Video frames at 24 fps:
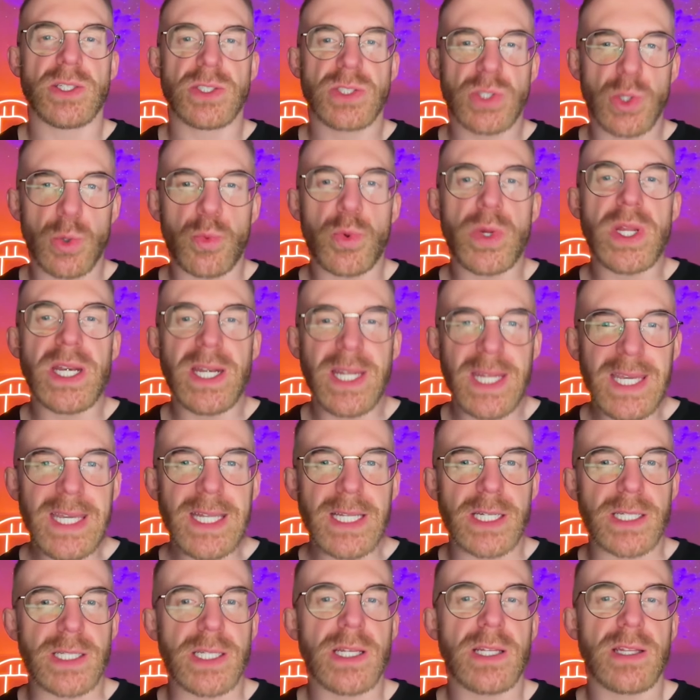So we
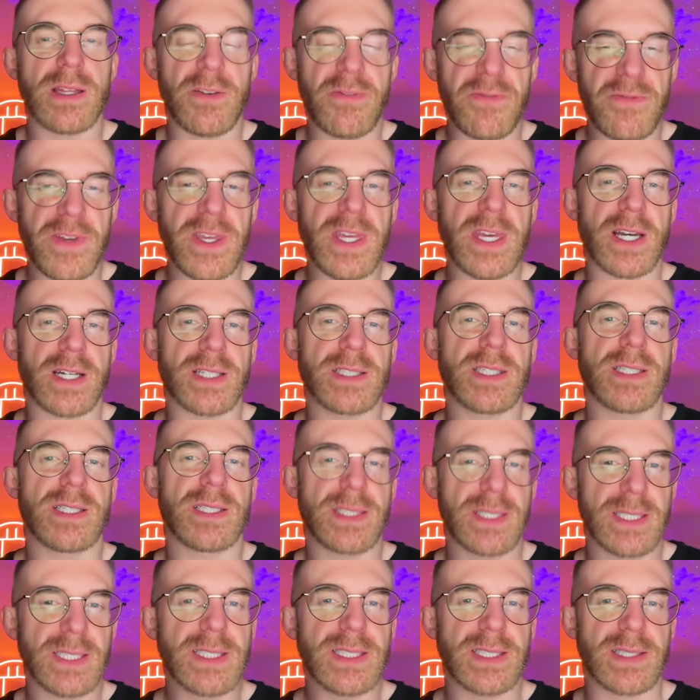needed the fiat
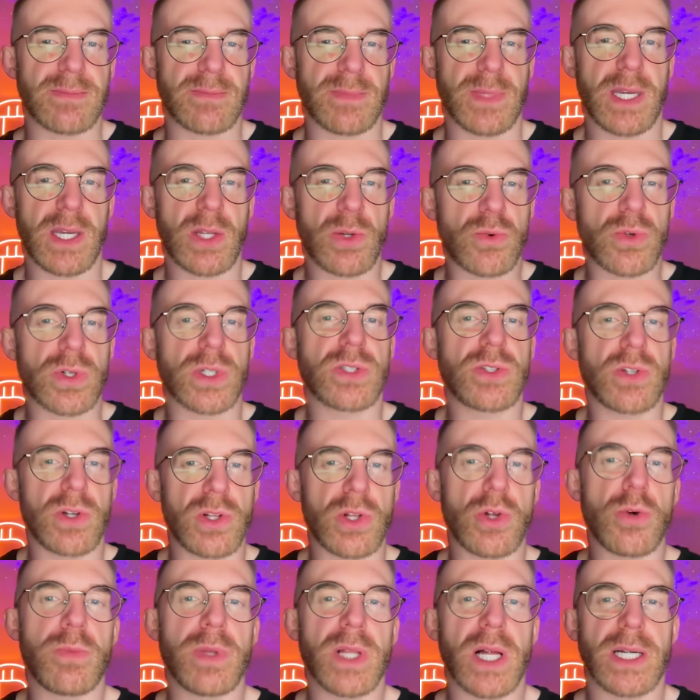system in order to
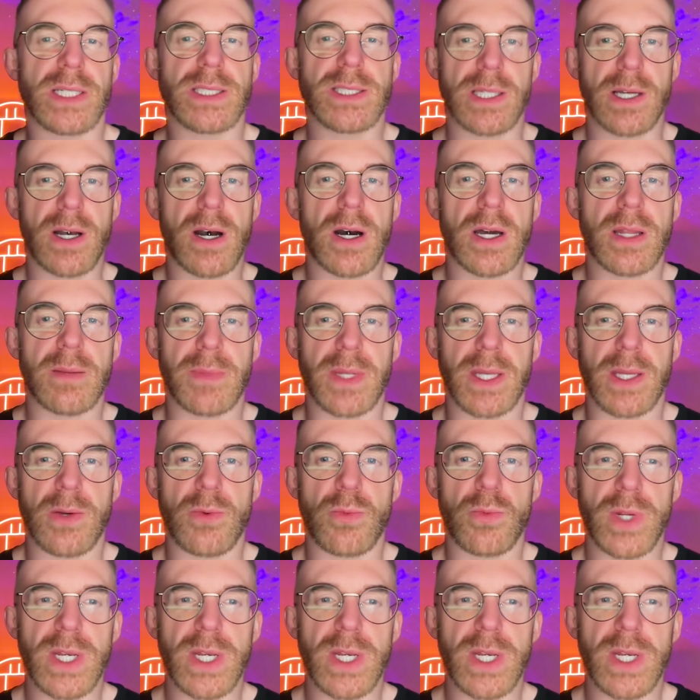globalize the economy.